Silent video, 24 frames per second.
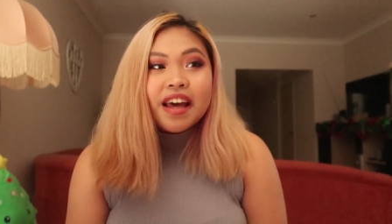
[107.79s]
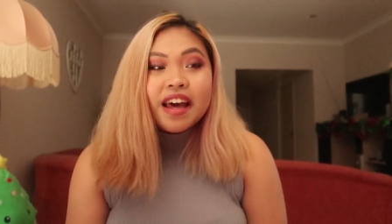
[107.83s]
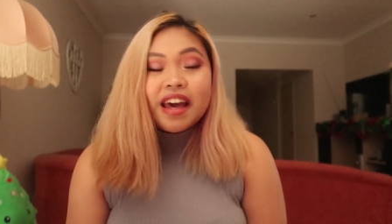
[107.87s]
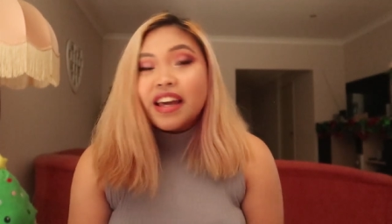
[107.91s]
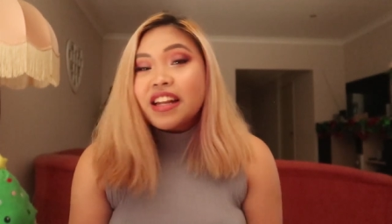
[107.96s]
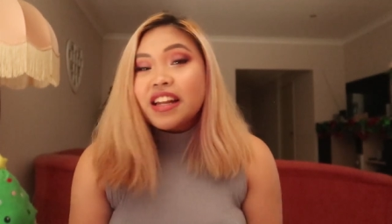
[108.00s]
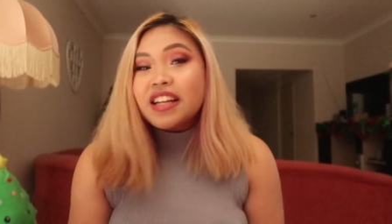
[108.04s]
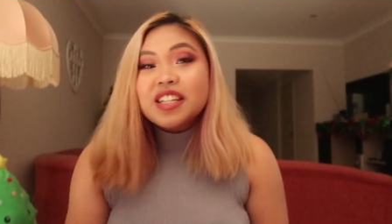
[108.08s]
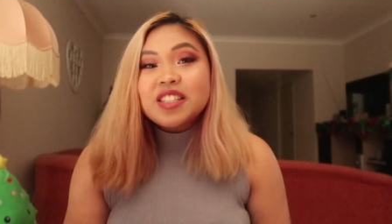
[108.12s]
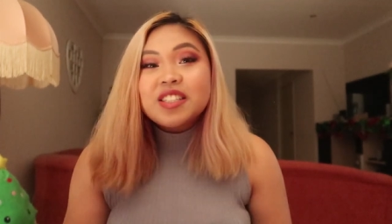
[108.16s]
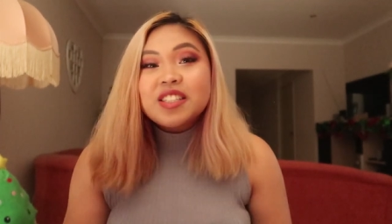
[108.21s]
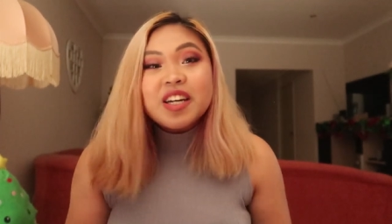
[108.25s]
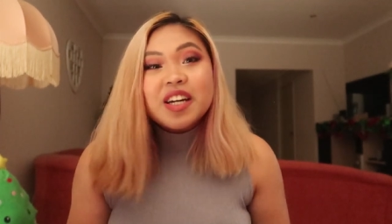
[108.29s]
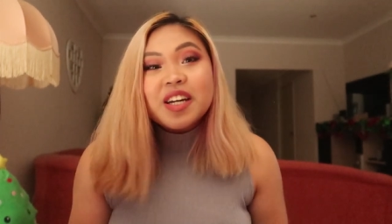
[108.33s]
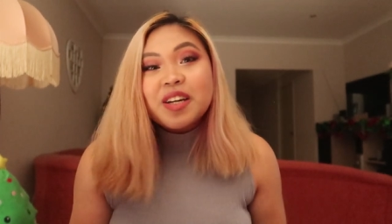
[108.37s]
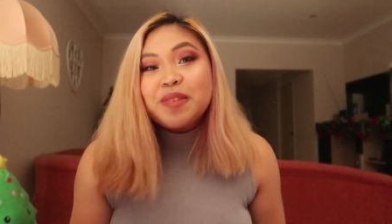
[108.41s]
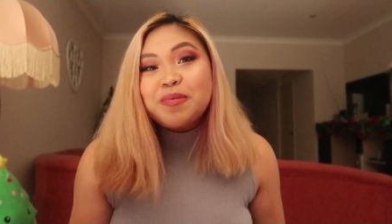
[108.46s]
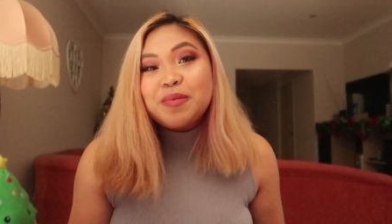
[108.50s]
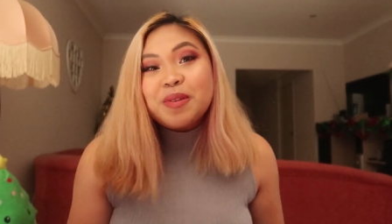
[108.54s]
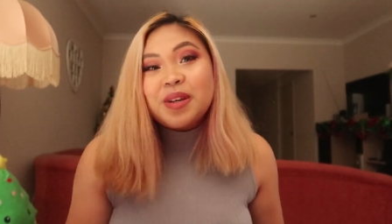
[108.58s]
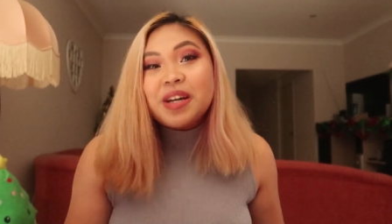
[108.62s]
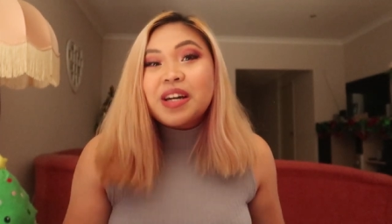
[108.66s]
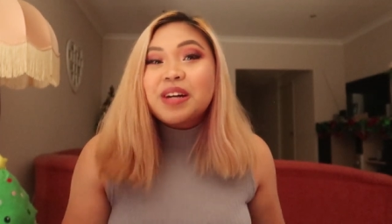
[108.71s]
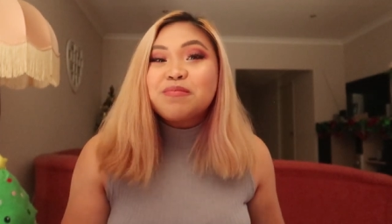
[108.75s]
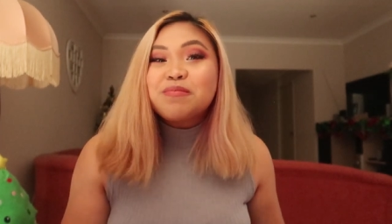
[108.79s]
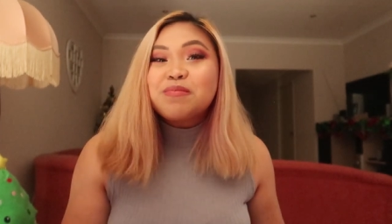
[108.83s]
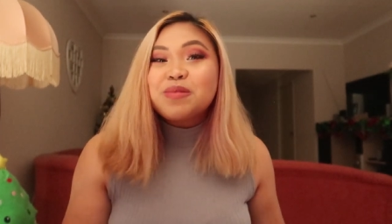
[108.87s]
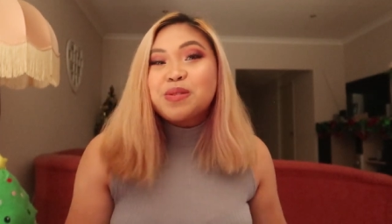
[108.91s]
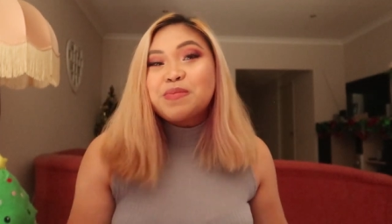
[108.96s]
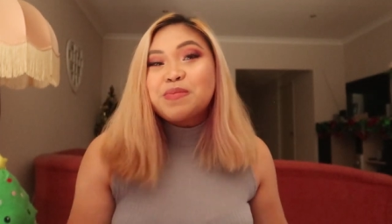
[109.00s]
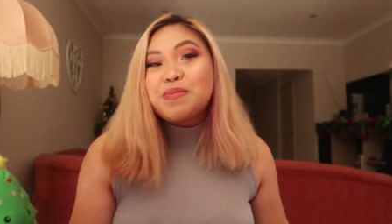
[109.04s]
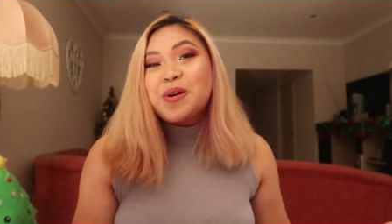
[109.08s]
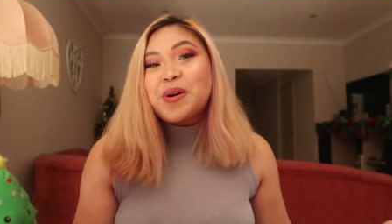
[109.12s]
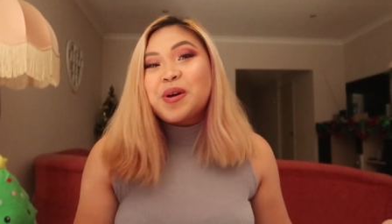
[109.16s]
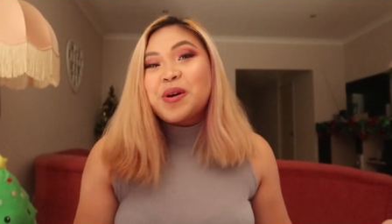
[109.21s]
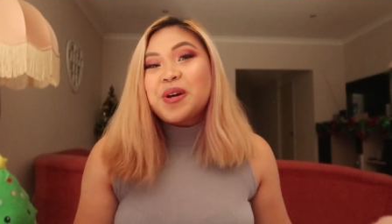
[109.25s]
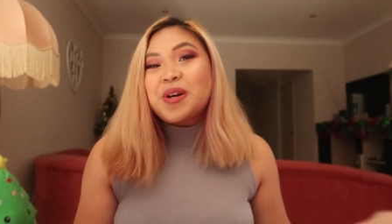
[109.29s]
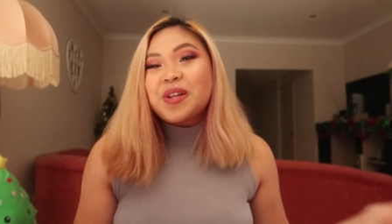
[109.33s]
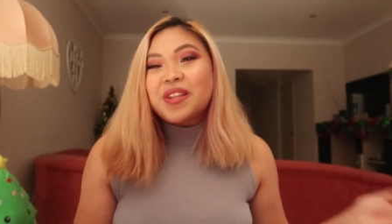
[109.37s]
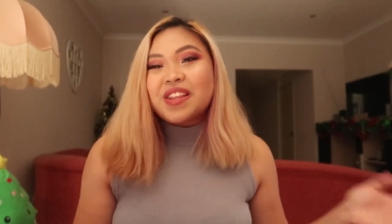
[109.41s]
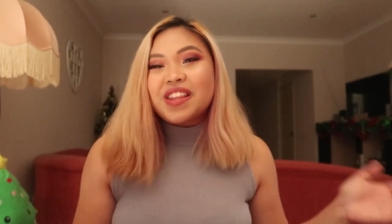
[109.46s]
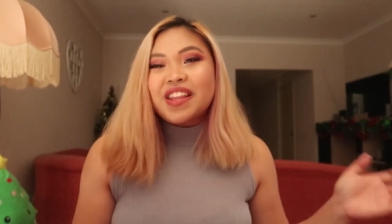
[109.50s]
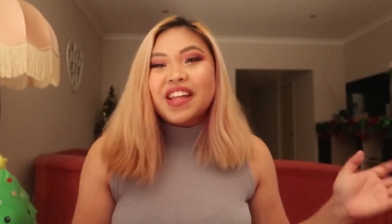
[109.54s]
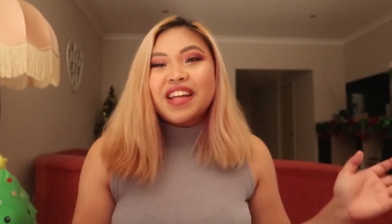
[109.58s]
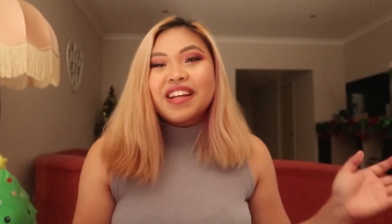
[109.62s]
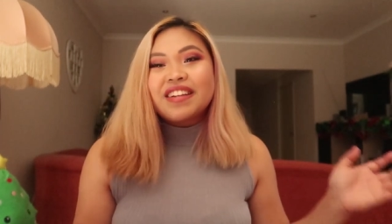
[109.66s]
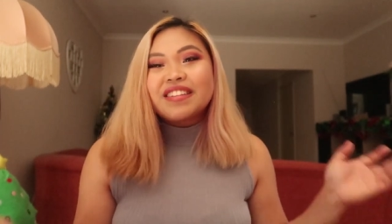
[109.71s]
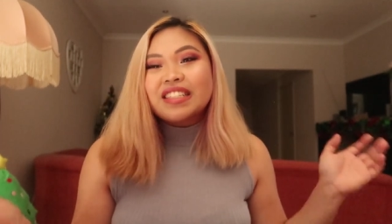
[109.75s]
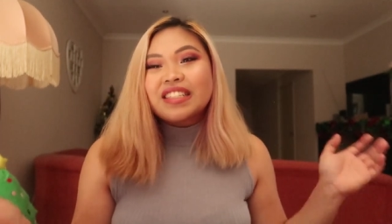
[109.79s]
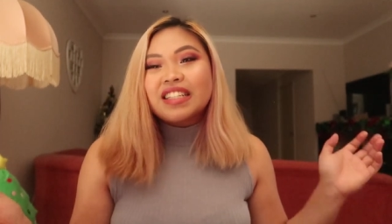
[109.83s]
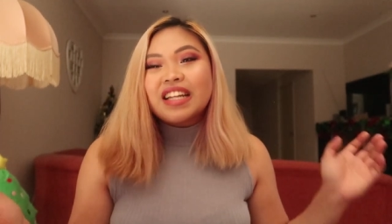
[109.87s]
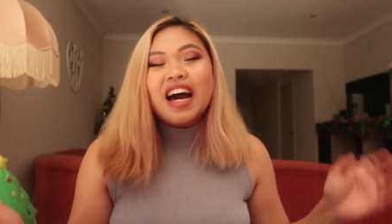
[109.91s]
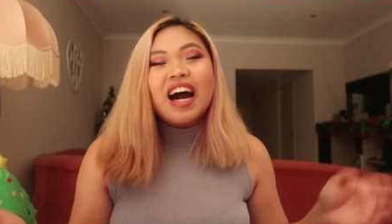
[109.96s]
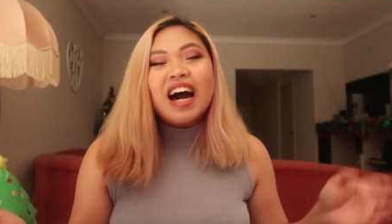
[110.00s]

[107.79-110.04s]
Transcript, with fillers: anytime you come to Perth and